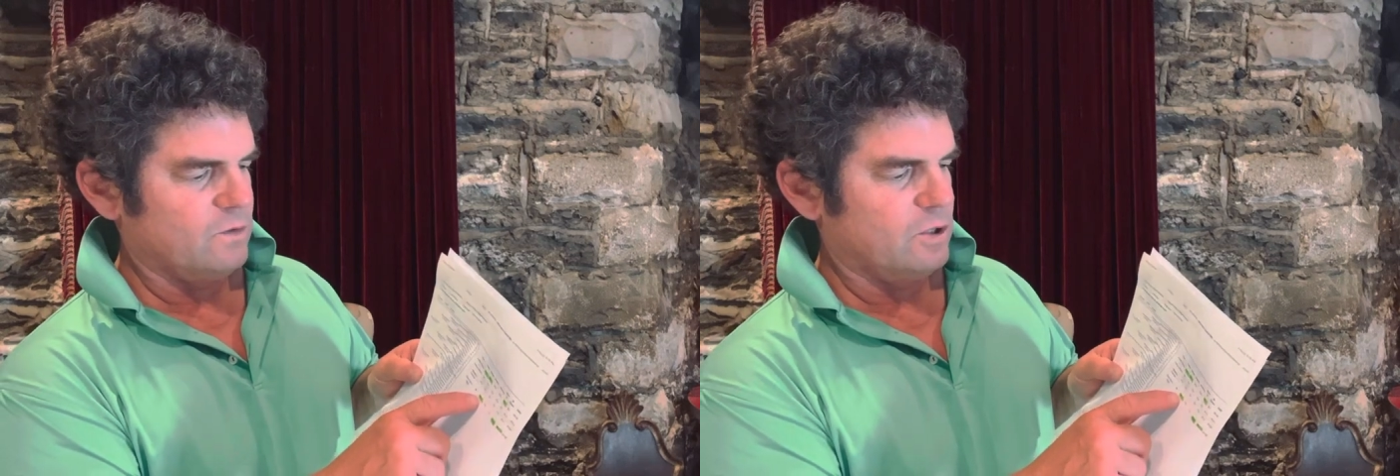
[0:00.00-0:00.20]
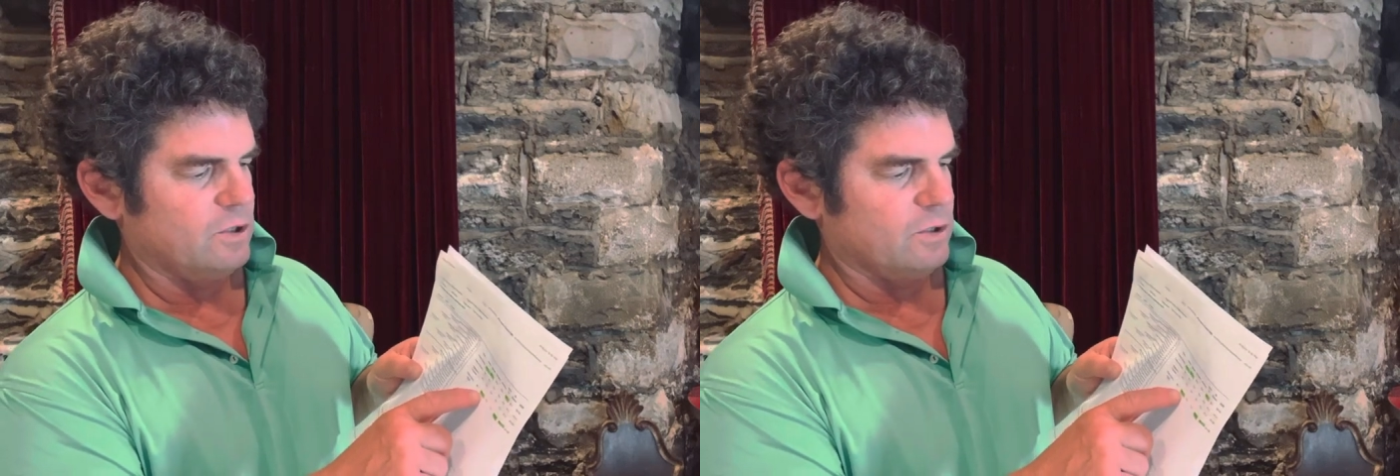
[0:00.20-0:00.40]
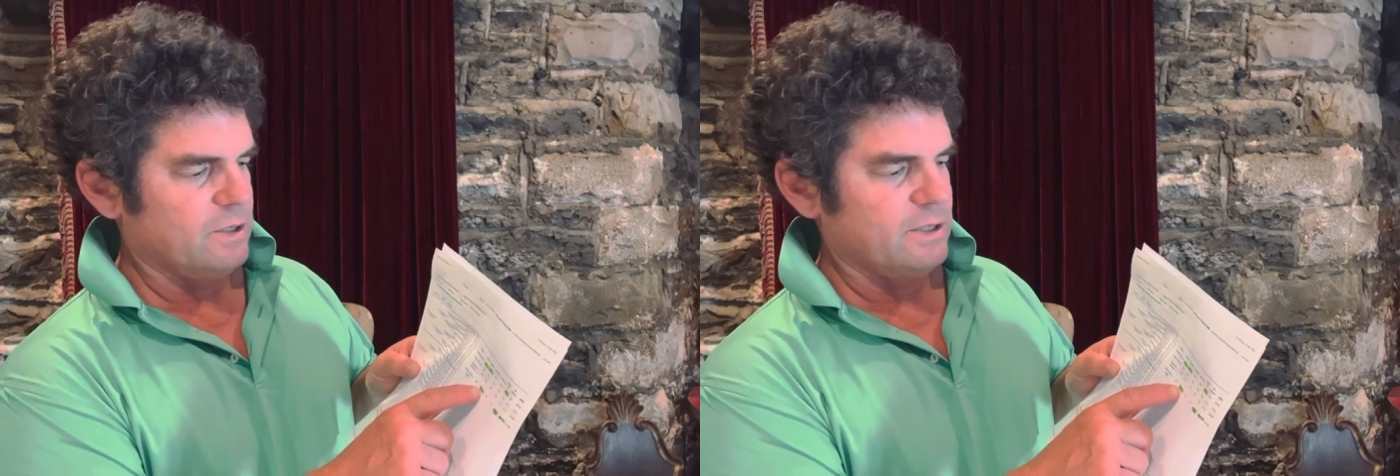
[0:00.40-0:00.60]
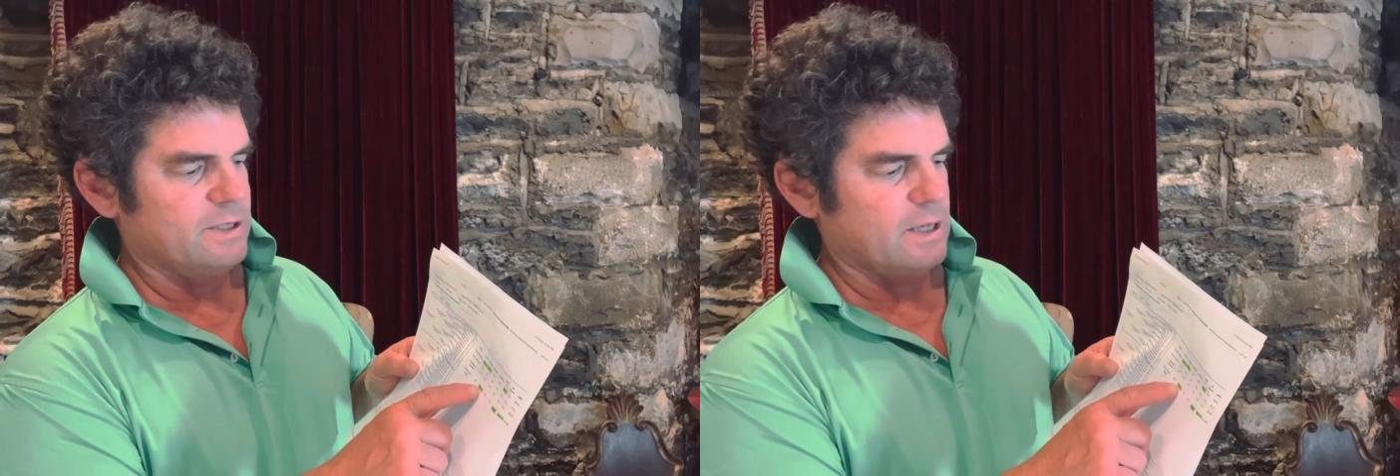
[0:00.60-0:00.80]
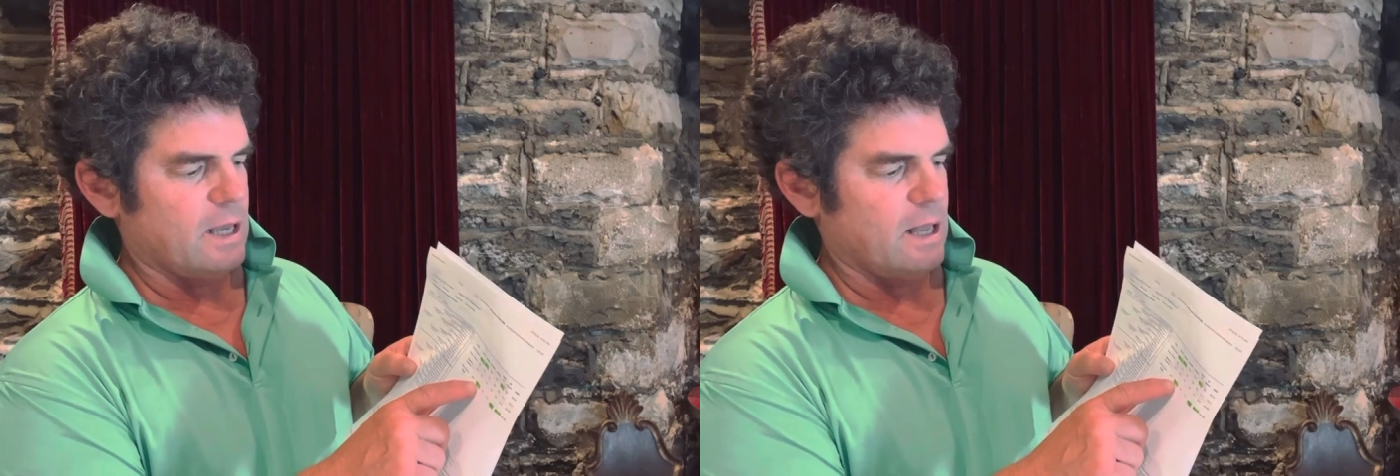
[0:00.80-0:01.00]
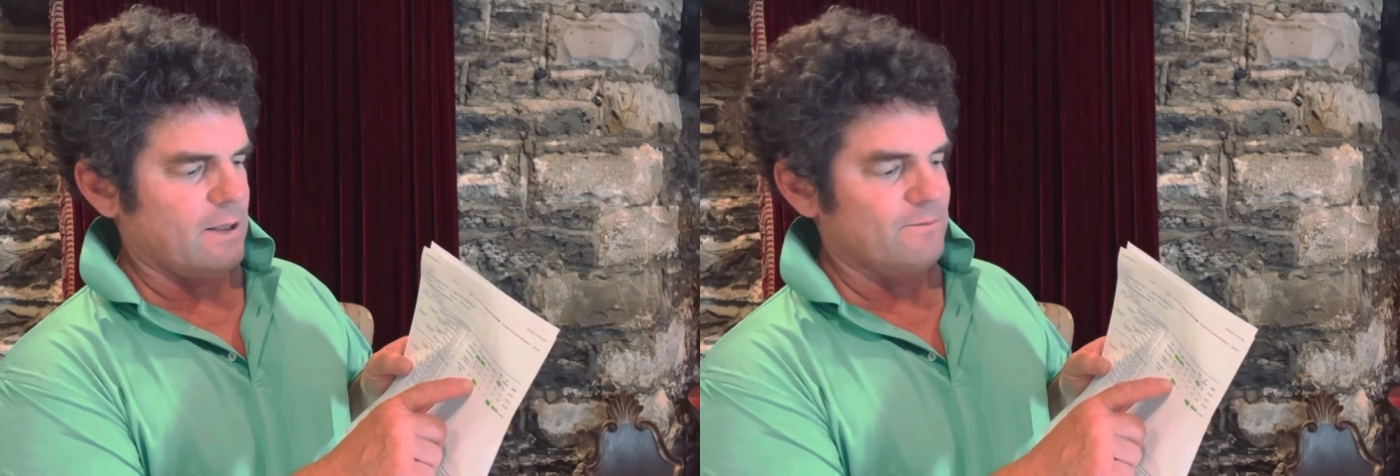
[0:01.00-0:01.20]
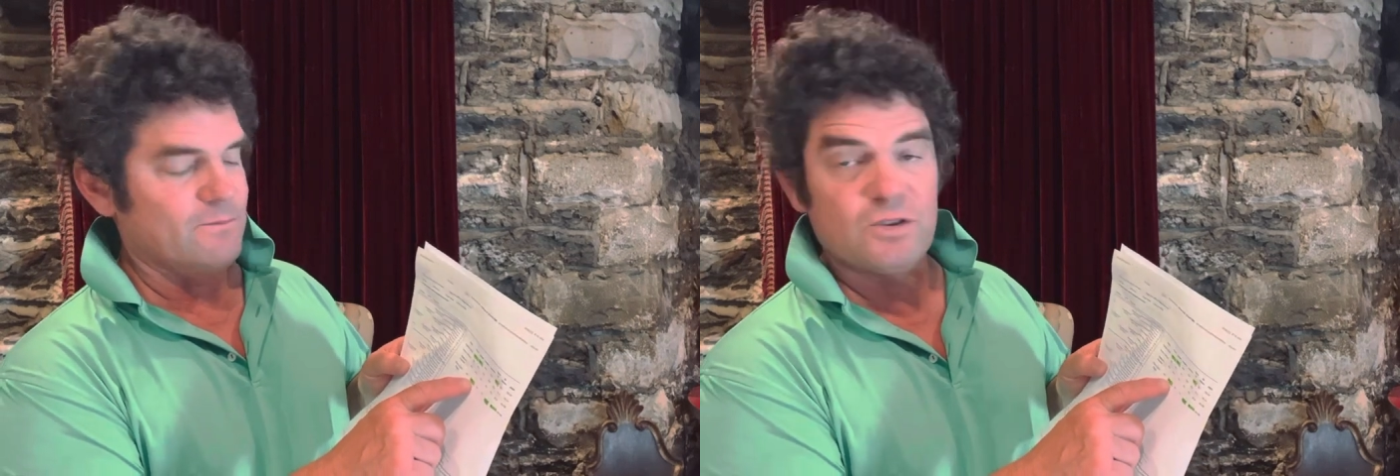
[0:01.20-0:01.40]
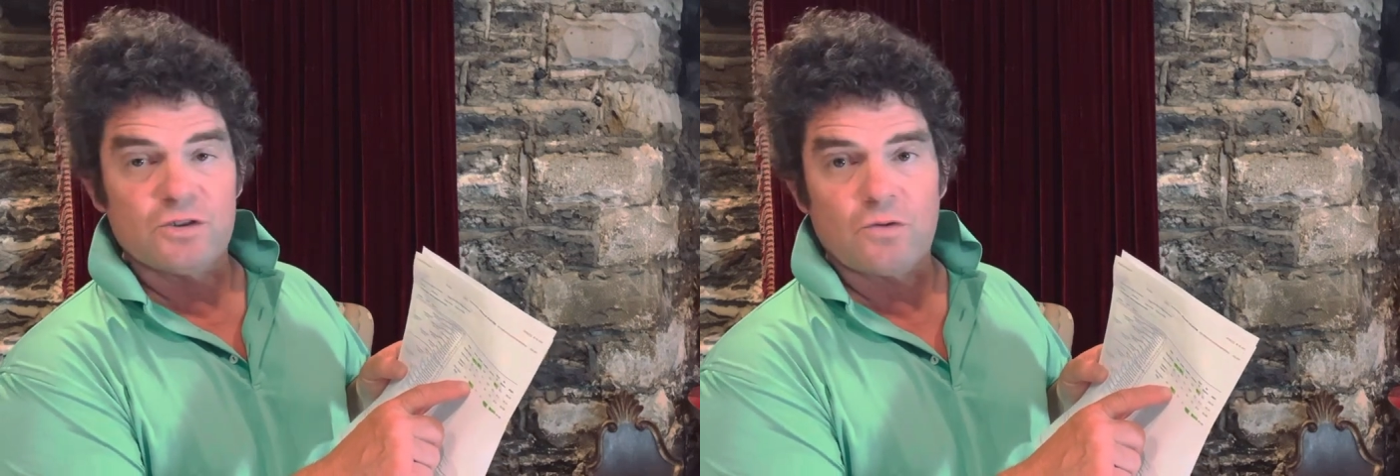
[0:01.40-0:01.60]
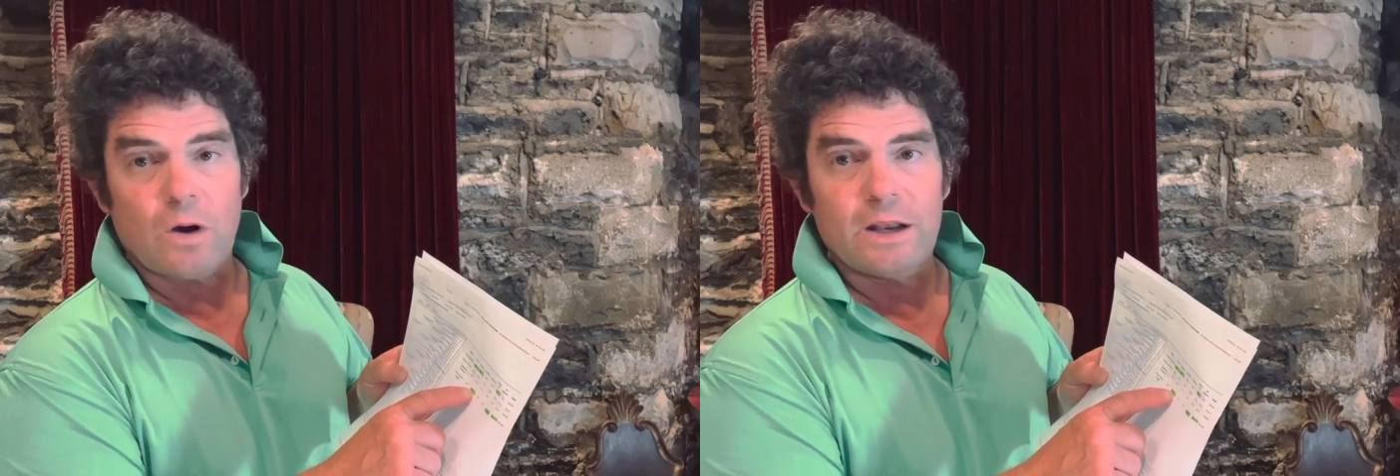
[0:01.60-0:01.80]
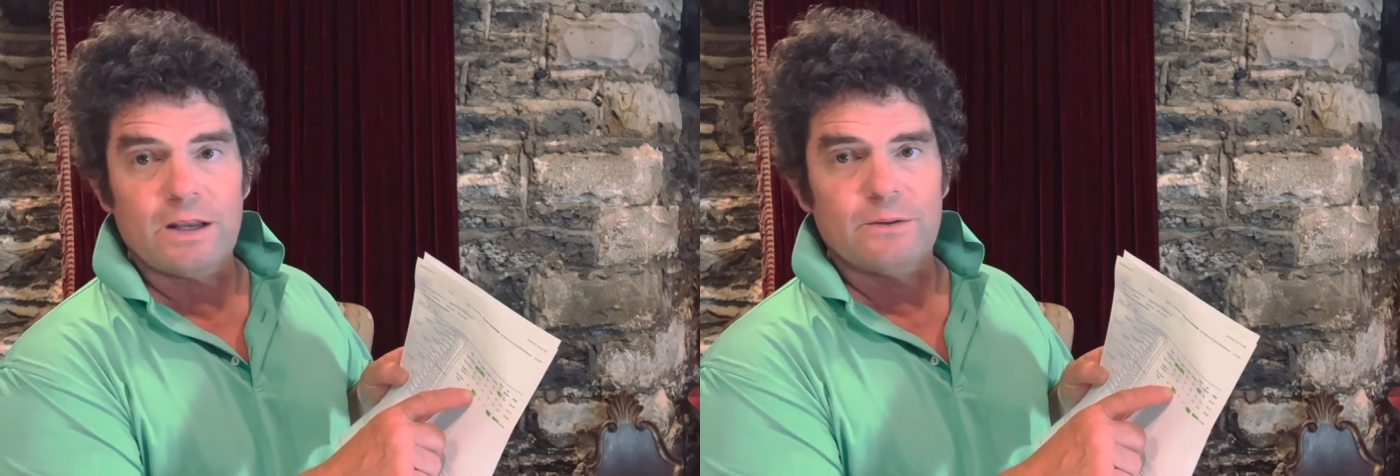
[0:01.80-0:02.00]
Good
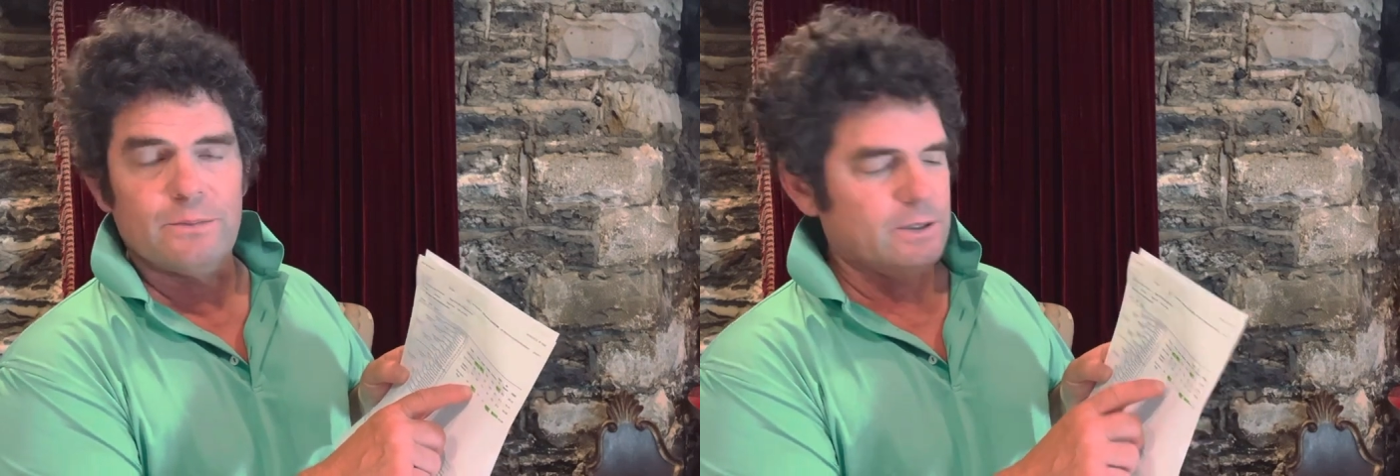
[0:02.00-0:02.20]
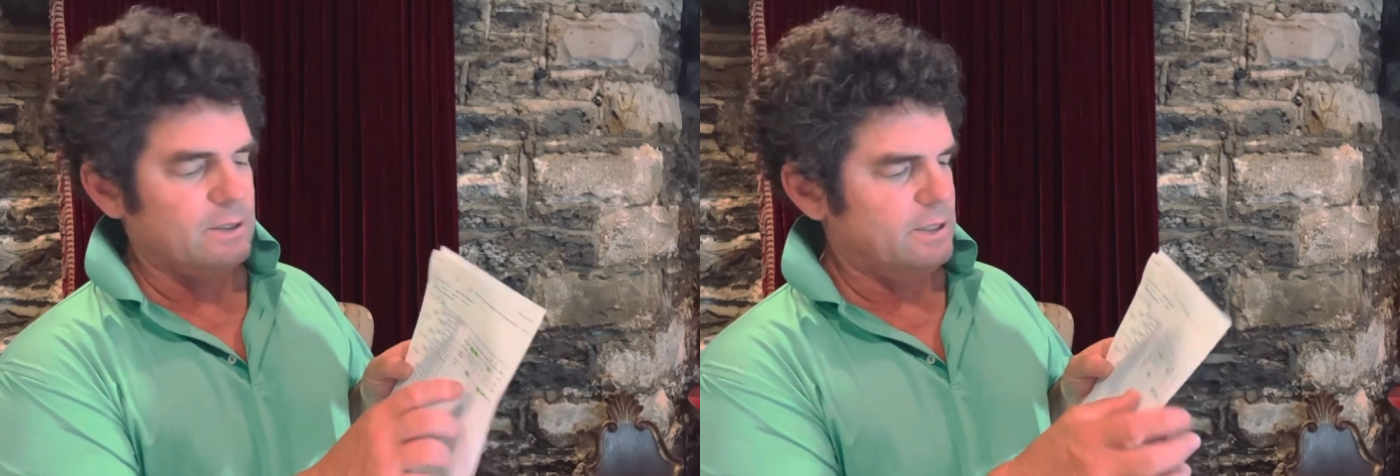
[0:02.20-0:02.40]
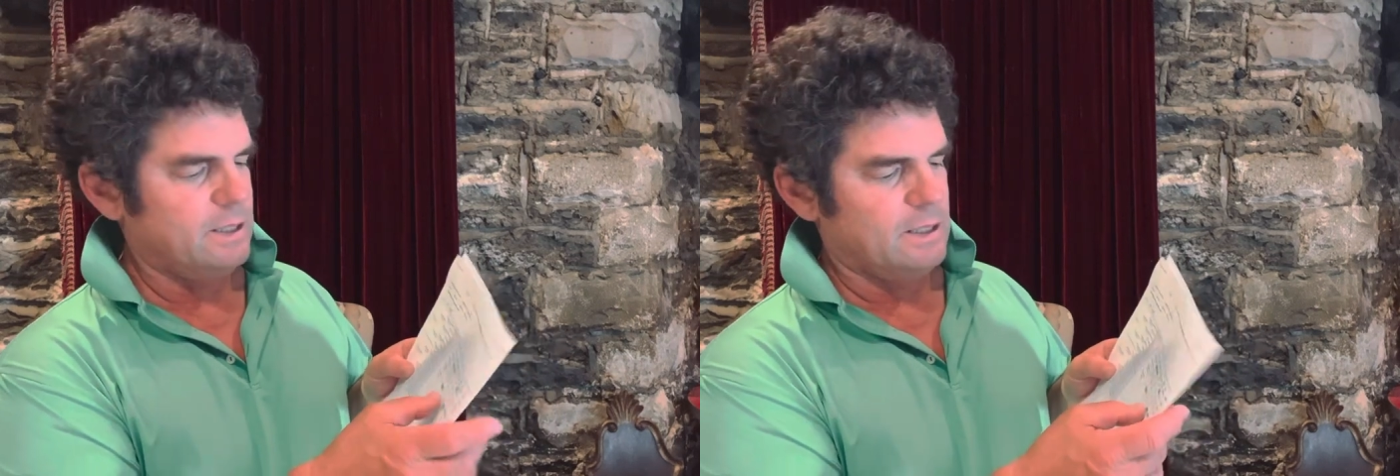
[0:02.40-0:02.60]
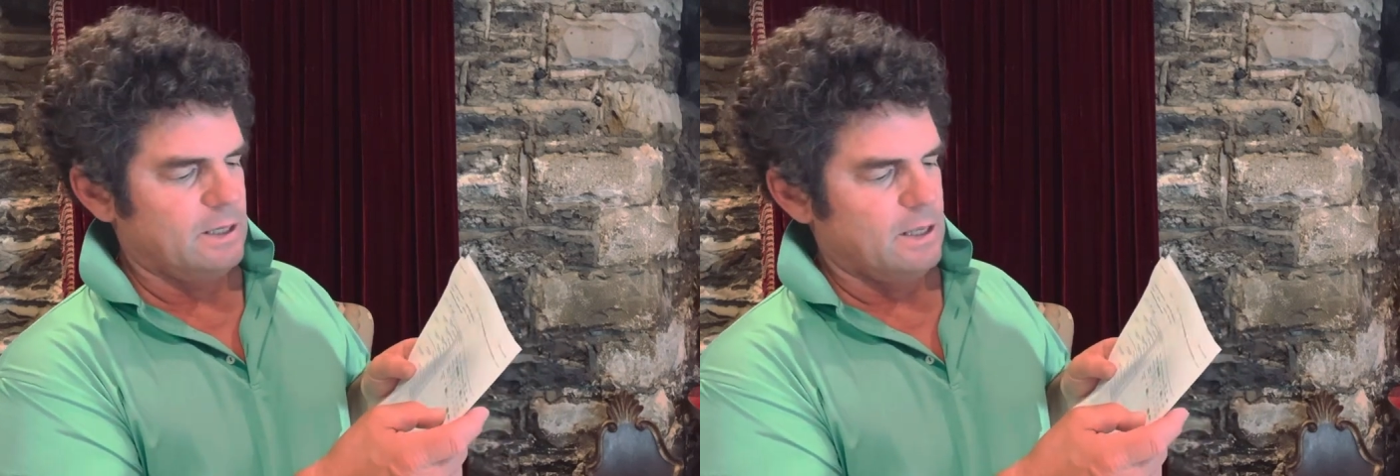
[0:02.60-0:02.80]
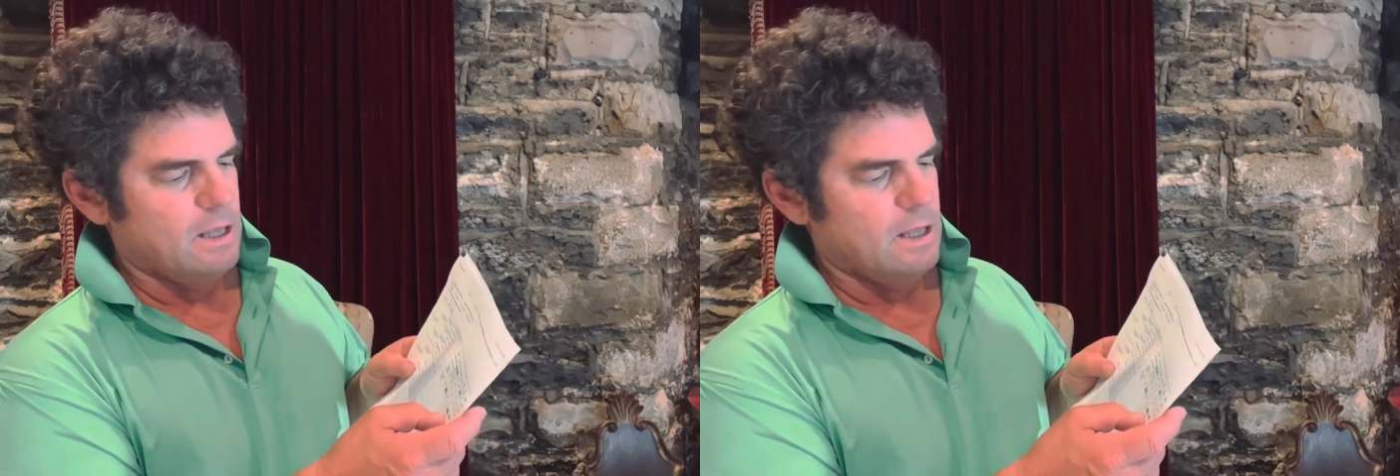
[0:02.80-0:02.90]
striding ability,